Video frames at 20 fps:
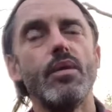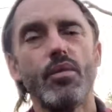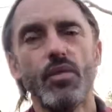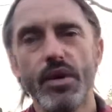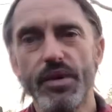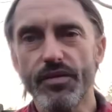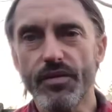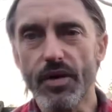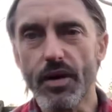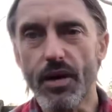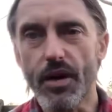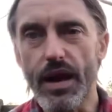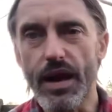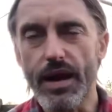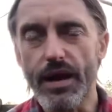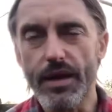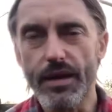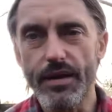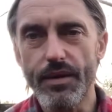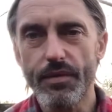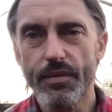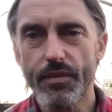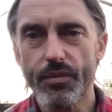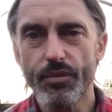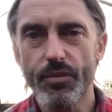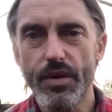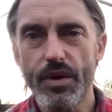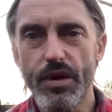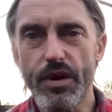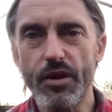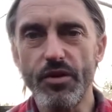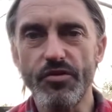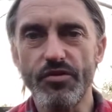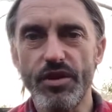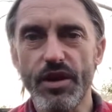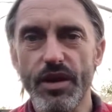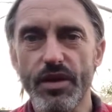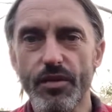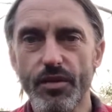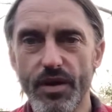we've got a huge
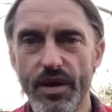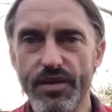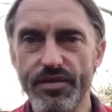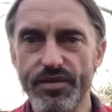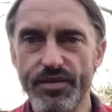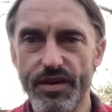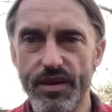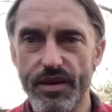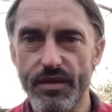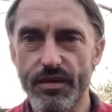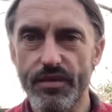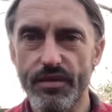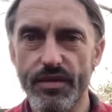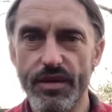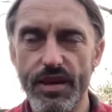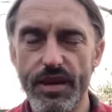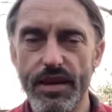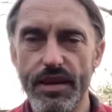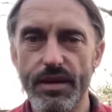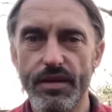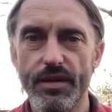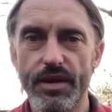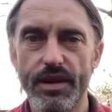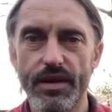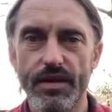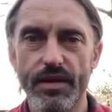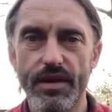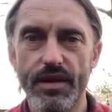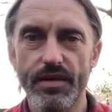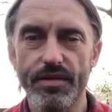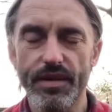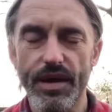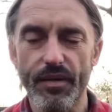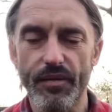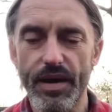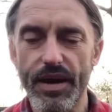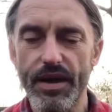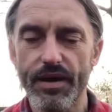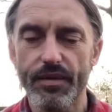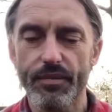increase in the in the
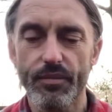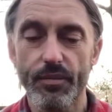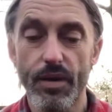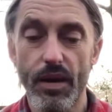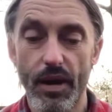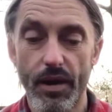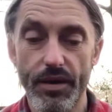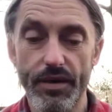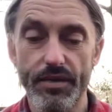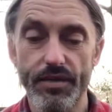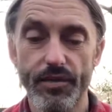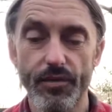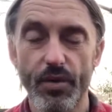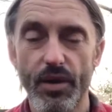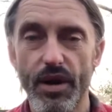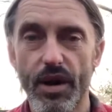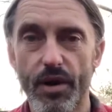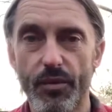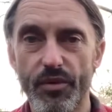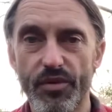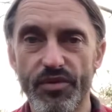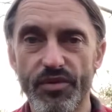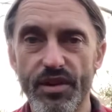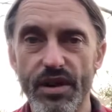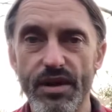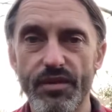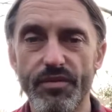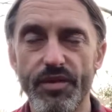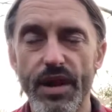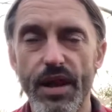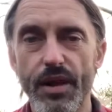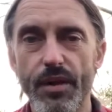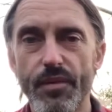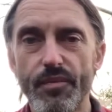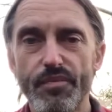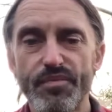etheric light that we are receiving